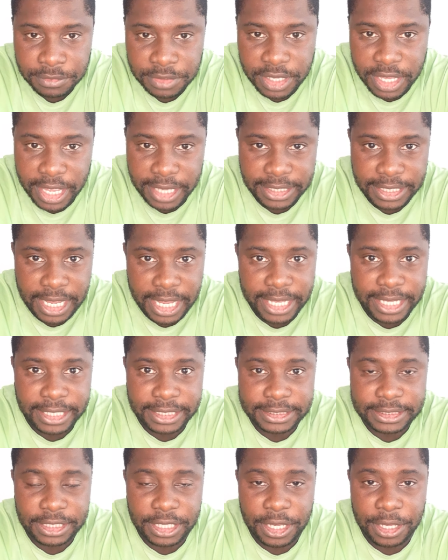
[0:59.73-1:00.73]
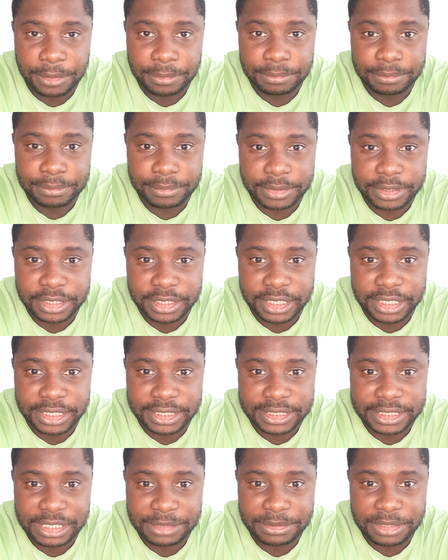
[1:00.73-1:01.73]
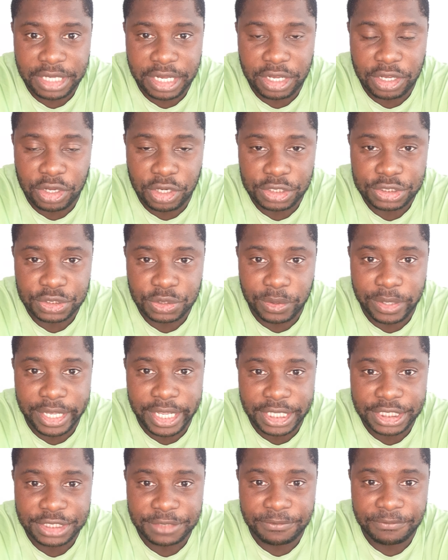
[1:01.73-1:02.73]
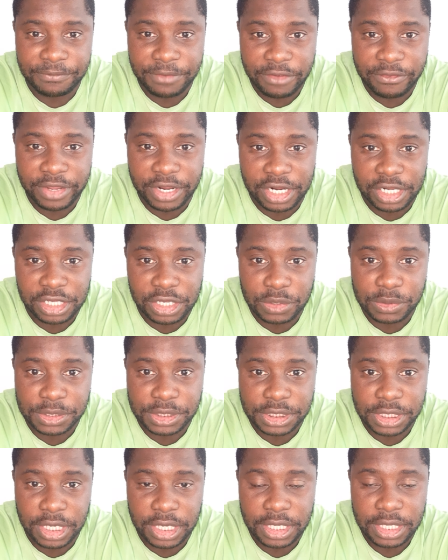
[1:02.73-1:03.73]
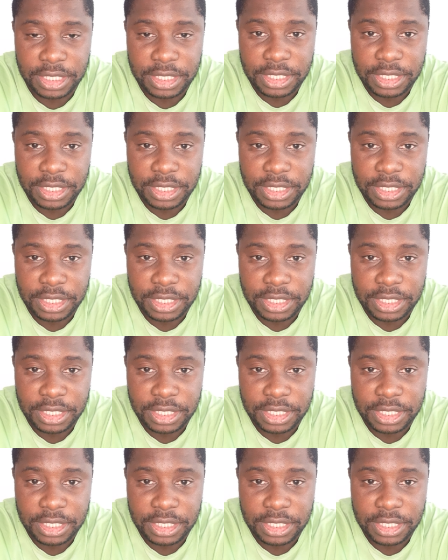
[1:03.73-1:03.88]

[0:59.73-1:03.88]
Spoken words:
And that is, it seems like Arsenal are edging very closer